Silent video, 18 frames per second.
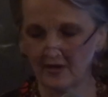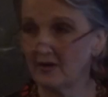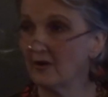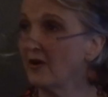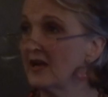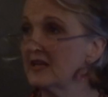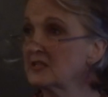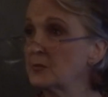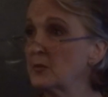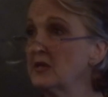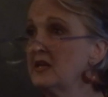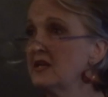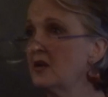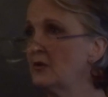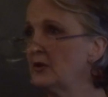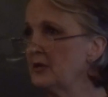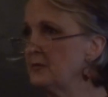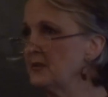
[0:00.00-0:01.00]
and her husband
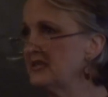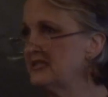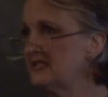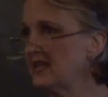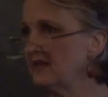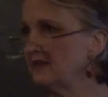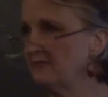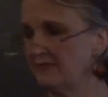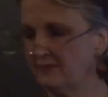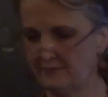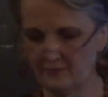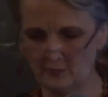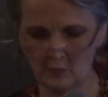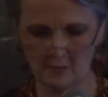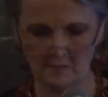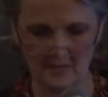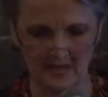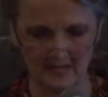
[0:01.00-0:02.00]
had only been dead for
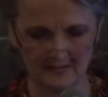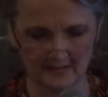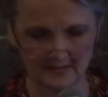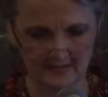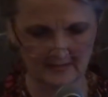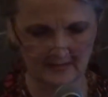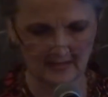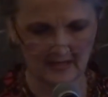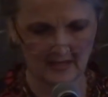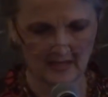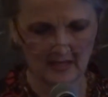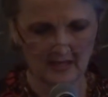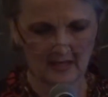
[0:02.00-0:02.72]
4 months.